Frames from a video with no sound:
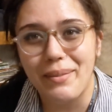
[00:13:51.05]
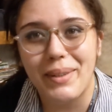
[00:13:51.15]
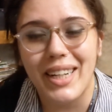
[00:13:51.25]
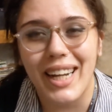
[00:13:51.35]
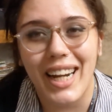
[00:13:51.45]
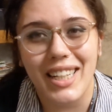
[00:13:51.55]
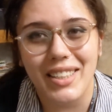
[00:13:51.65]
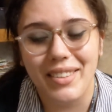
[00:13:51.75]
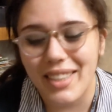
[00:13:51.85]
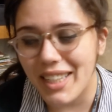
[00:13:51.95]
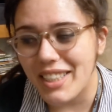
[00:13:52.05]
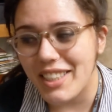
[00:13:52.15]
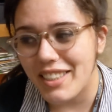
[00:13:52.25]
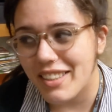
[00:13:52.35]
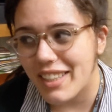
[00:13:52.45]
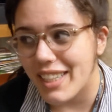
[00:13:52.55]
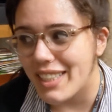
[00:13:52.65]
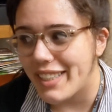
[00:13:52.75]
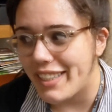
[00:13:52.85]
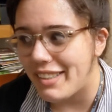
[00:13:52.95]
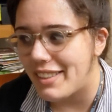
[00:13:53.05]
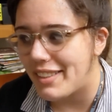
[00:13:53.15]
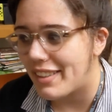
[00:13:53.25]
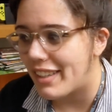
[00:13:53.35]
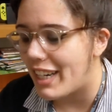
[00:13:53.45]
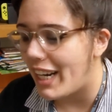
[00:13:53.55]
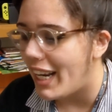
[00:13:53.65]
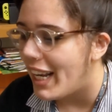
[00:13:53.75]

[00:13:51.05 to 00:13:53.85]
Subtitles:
but I do like this story. It is a cute story.